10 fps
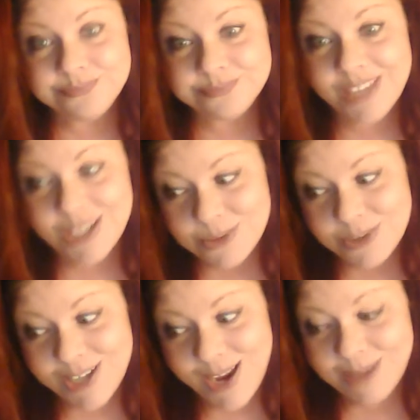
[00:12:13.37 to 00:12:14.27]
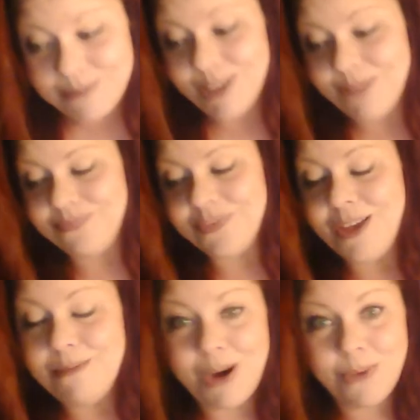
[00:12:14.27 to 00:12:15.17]
I just wish I could be.
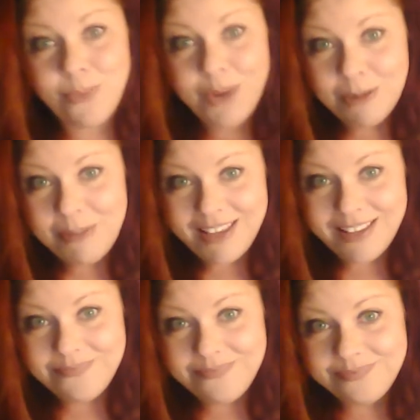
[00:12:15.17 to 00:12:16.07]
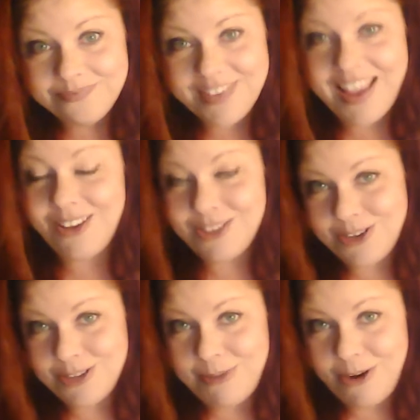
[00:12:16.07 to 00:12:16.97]
But I will be at Lost
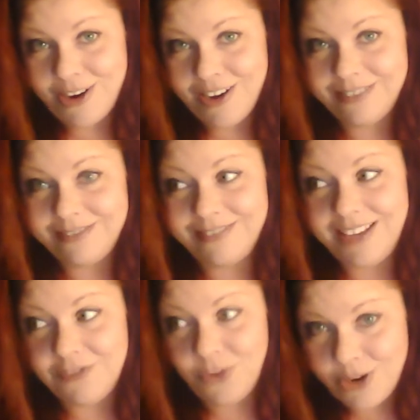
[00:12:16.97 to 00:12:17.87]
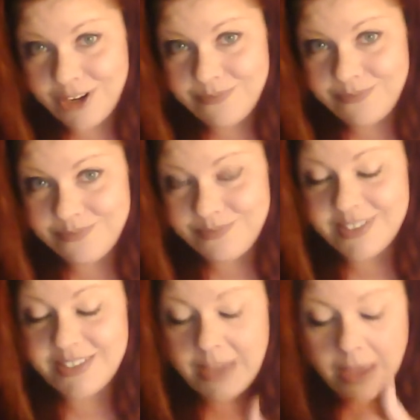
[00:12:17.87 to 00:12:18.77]
Coast Paracon in Florida.
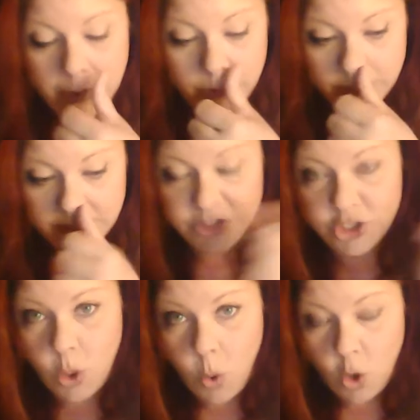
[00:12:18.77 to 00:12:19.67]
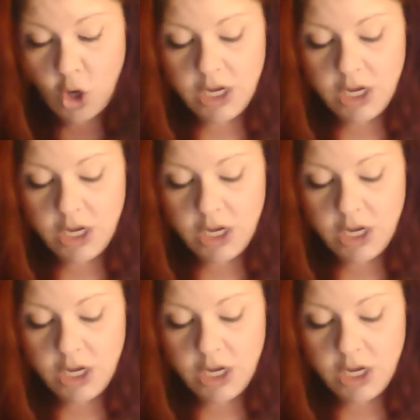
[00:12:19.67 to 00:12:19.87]
So score.